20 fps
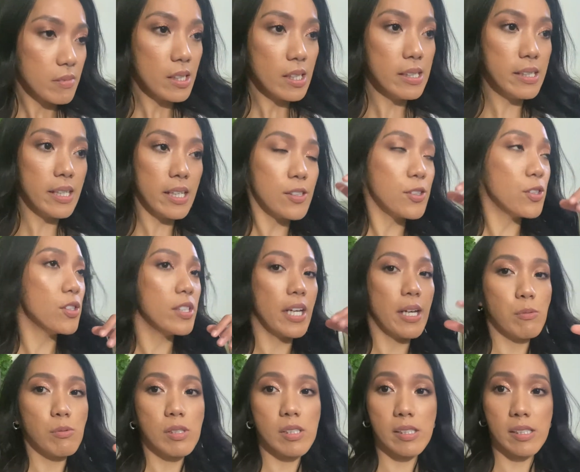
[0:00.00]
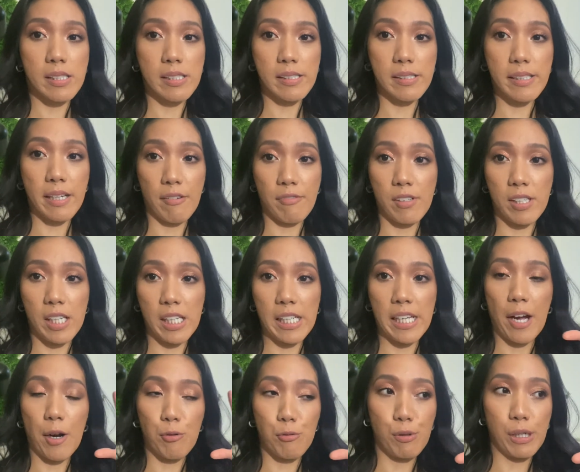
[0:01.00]
yeah, today was definitely
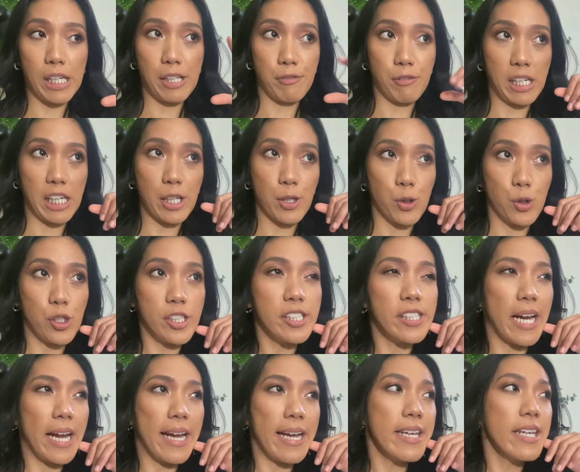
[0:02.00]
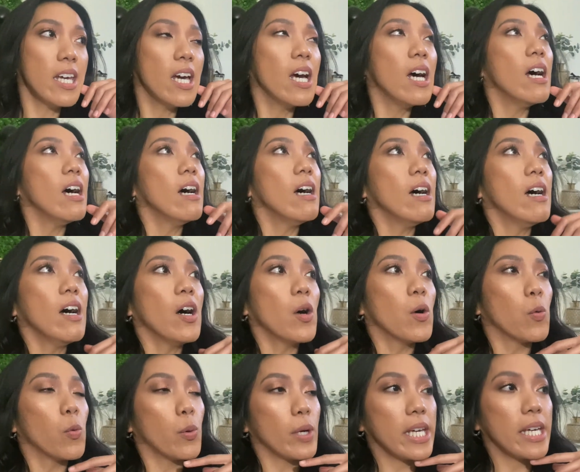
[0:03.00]
a really really good day.
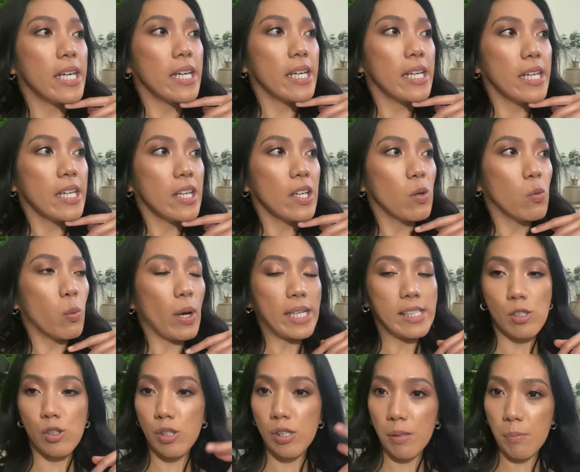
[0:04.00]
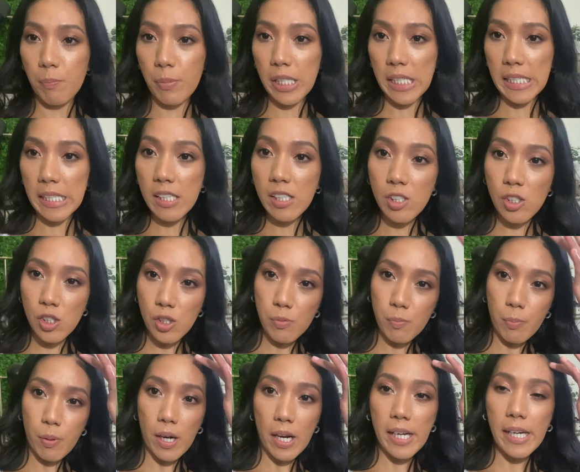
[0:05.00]
We went to the beach,
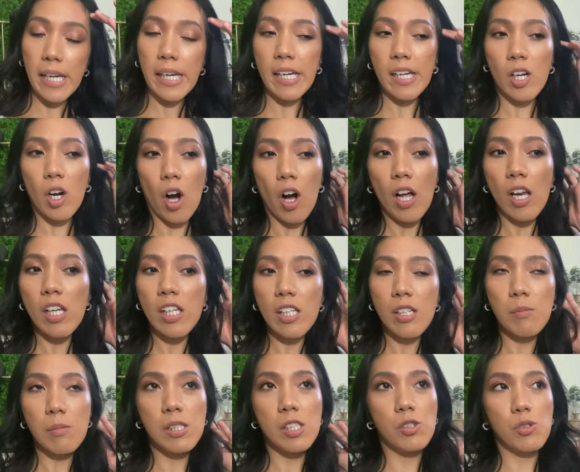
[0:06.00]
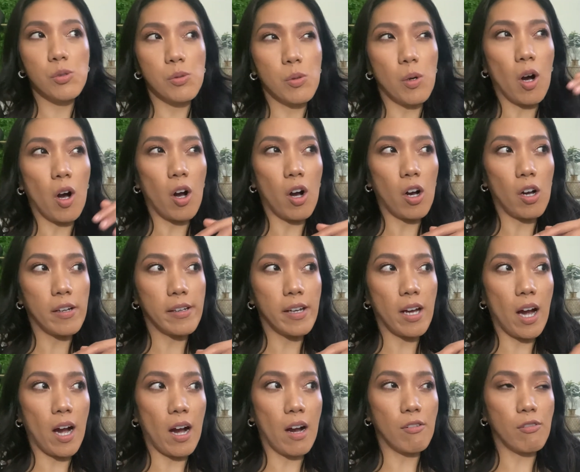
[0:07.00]
but it got a little bit too hot
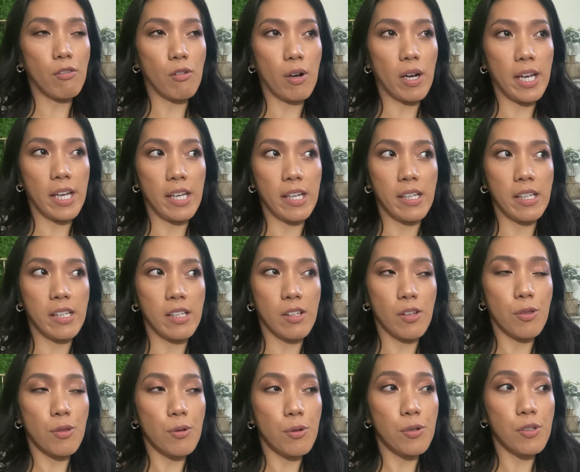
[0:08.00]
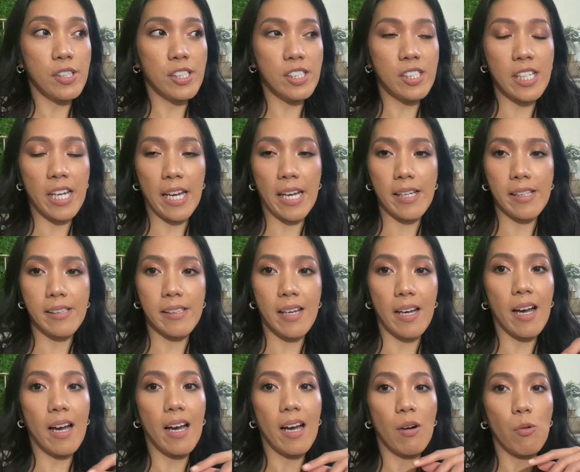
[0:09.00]
halfway through the day
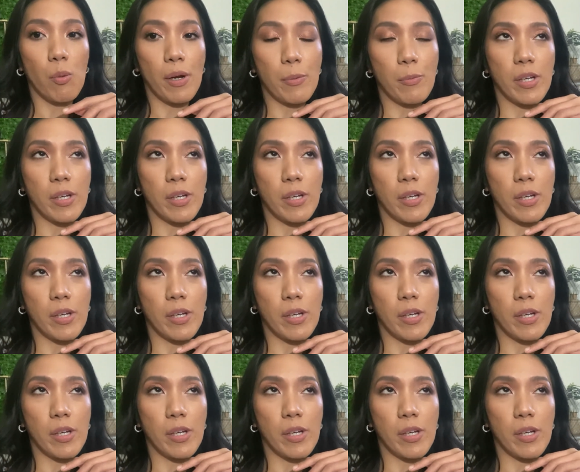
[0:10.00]
that when